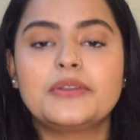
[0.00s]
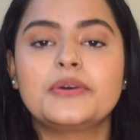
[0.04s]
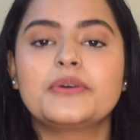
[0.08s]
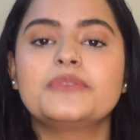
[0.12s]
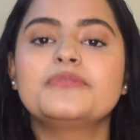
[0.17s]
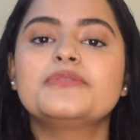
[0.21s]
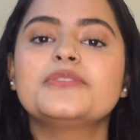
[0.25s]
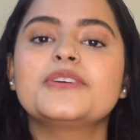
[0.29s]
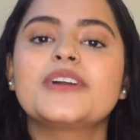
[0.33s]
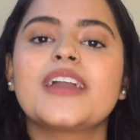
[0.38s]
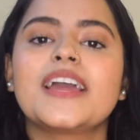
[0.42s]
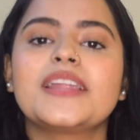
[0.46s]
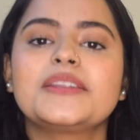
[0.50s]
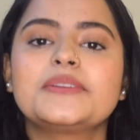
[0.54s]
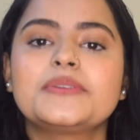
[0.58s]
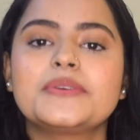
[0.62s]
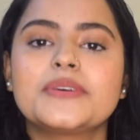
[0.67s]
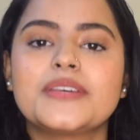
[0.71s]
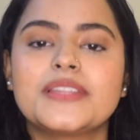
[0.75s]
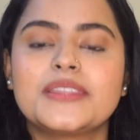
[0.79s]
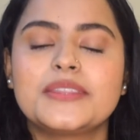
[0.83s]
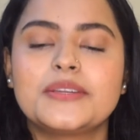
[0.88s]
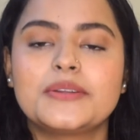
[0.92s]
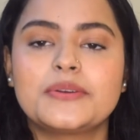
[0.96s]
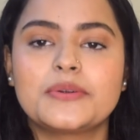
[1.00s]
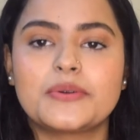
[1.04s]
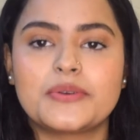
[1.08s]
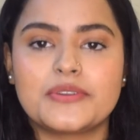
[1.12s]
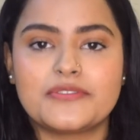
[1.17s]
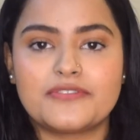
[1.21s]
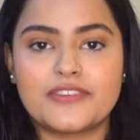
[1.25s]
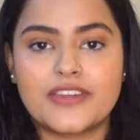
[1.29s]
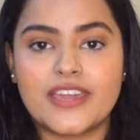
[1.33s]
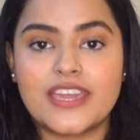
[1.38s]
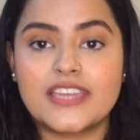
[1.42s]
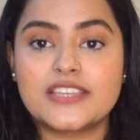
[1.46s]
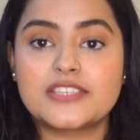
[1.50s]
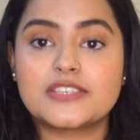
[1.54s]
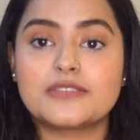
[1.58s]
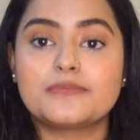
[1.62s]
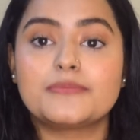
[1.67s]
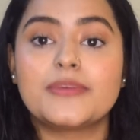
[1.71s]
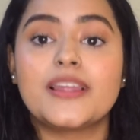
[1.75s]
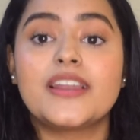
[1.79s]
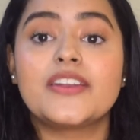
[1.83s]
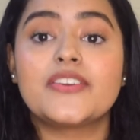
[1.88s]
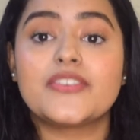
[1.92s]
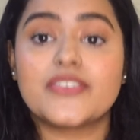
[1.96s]
don't forget to hit the notification
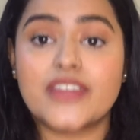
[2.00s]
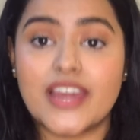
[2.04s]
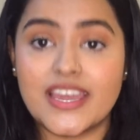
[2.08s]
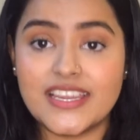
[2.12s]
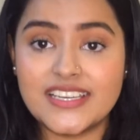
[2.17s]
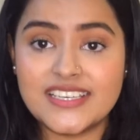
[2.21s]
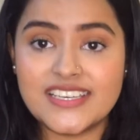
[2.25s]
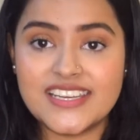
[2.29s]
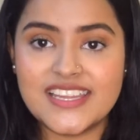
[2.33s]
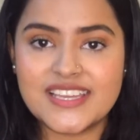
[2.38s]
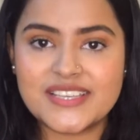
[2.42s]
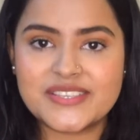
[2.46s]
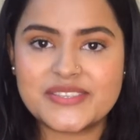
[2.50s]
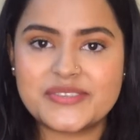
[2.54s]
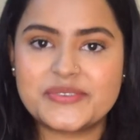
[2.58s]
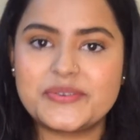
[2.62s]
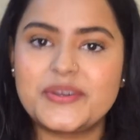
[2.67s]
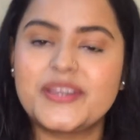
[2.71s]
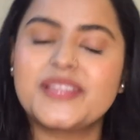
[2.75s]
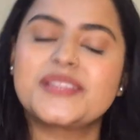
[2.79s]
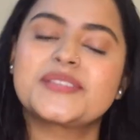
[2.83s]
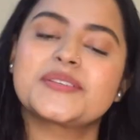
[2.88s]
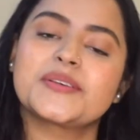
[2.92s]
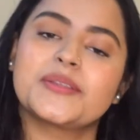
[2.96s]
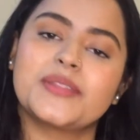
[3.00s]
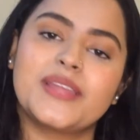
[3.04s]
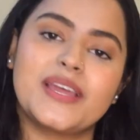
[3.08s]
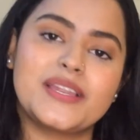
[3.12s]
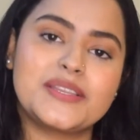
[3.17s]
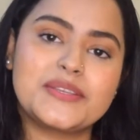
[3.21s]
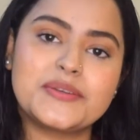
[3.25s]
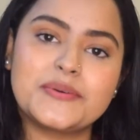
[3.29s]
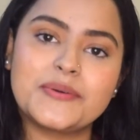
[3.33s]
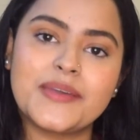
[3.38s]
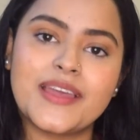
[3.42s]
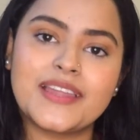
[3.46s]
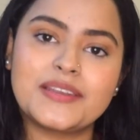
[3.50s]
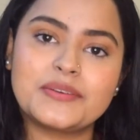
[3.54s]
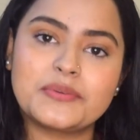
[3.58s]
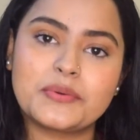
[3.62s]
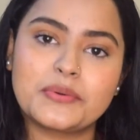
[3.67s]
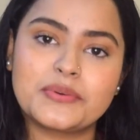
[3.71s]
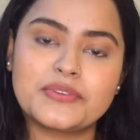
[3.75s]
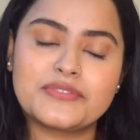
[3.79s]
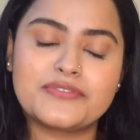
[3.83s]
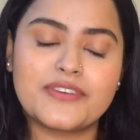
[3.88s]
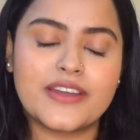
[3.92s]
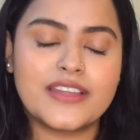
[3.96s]
bell right next to it so that you get
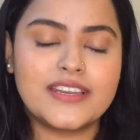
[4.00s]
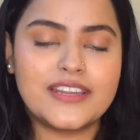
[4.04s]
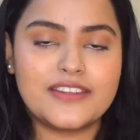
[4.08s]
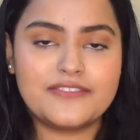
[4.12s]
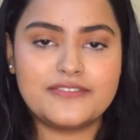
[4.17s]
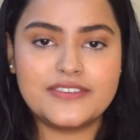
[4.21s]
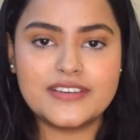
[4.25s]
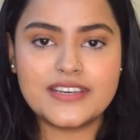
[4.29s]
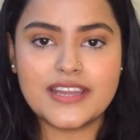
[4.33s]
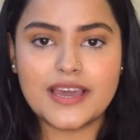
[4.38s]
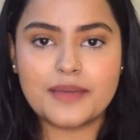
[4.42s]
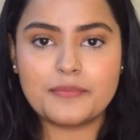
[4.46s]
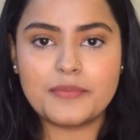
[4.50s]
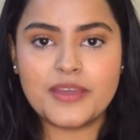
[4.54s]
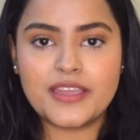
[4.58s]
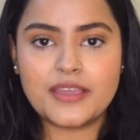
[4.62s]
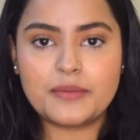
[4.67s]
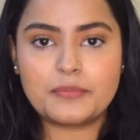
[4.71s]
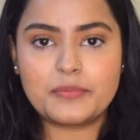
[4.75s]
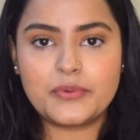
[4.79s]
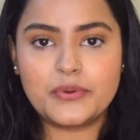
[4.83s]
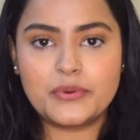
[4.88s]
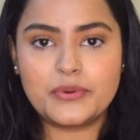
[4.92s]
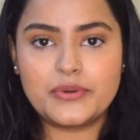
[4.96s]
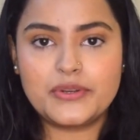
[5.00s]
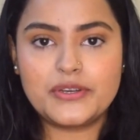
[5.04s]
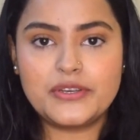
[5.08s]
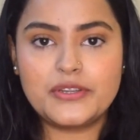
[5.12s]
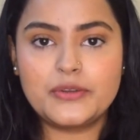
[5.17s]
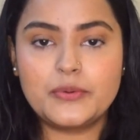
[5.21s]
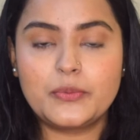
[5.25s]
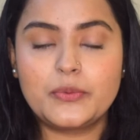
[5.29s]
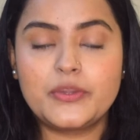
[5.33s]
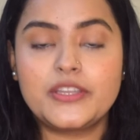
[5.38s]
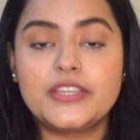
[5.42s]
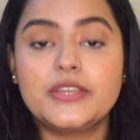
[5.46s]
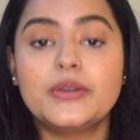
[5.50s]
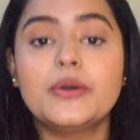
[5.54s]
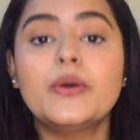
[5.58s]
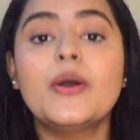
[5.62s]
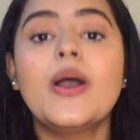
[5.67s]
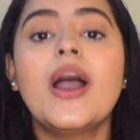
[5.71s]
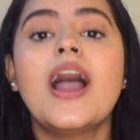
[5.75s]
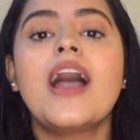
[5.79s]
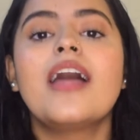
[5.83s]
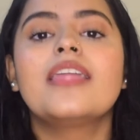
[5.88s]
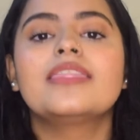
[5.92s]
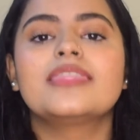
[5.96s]
notified every time I upload a new video.
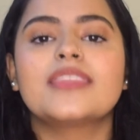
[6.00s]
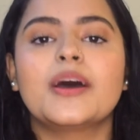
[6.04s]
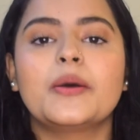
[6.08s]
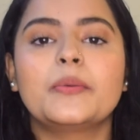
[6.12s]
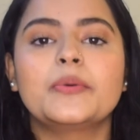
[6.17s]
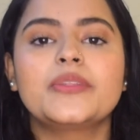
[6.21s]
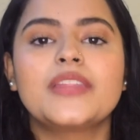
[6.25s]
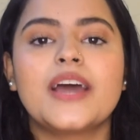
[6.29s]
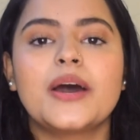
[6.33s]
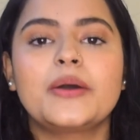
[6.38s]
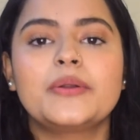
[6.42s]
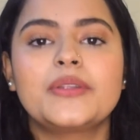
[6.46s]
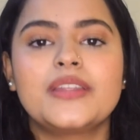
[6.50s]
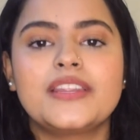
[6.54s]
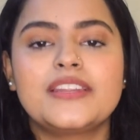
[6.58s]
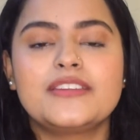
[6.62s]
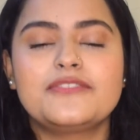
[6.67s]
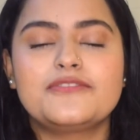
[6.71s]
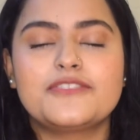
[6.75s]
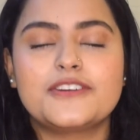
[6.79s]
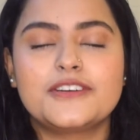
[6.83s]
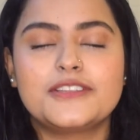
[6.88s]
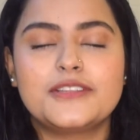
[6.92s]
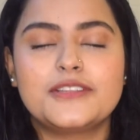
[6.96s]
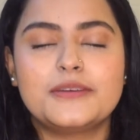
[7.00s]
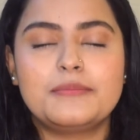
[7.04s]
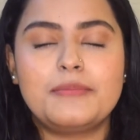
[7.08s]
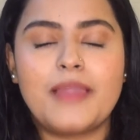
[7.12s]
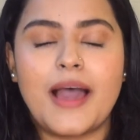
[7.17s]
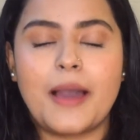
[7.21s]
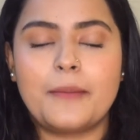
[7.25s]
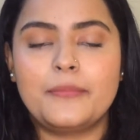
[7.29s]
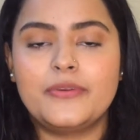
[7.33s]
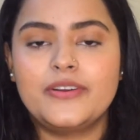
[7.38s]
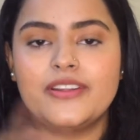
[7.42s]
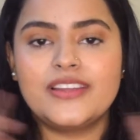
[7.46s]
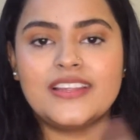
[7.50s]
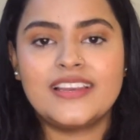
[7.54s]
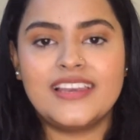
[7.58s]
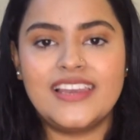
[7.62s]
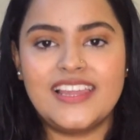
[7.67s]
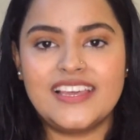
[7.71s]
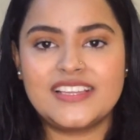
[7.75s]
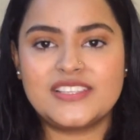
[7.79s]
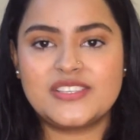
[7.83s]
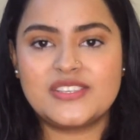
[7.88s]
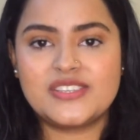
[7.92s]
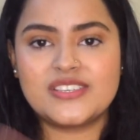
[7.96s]
Now, without any further blabbering,
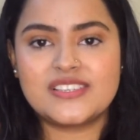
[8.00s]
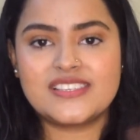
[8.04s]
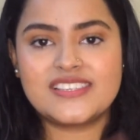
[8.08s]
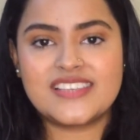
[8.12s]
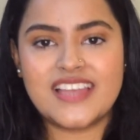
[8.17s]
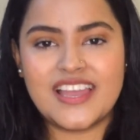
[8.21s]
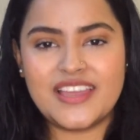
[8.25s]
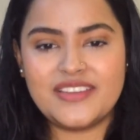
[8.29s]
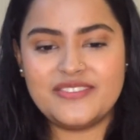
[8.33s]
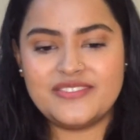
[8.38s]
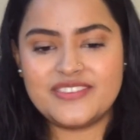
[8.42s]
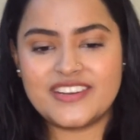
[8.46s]
let's just dive